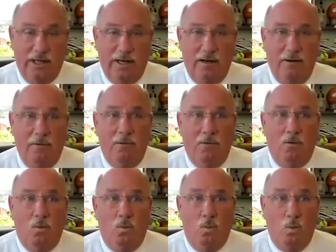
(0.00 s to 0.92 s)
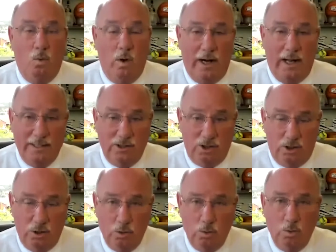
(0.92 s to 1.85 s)
it. What I
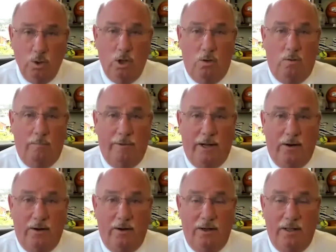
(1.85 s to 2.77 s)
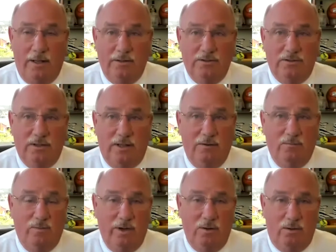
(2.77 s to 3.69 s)
do know about it is I
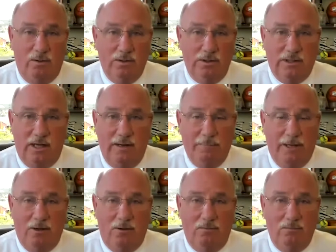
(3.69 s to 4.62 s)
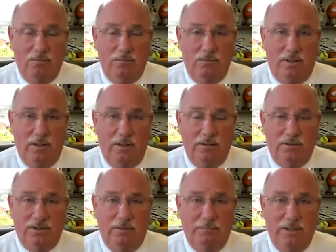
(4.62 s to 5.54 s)
read all the time how
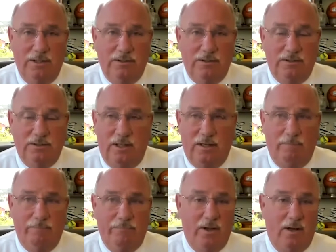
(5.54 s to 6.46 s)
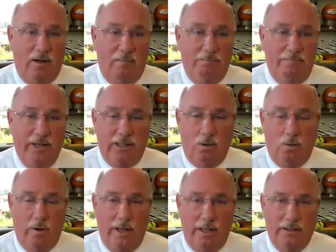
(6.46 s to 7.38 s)
there's somebody's
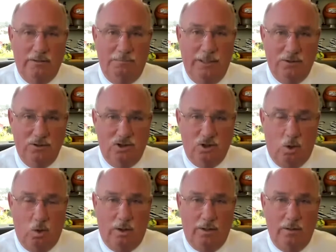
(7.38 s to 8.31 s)
Bitcoin is being stolen.